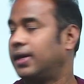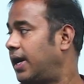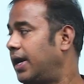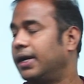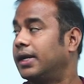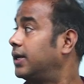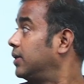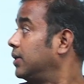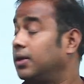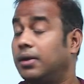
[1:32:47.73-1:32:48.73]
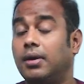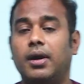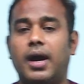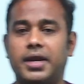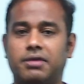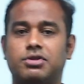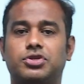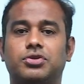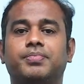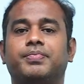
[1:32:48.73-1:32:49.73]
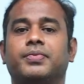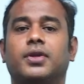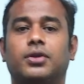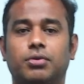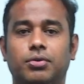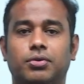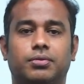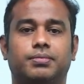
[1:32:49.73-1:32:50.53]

And I request you to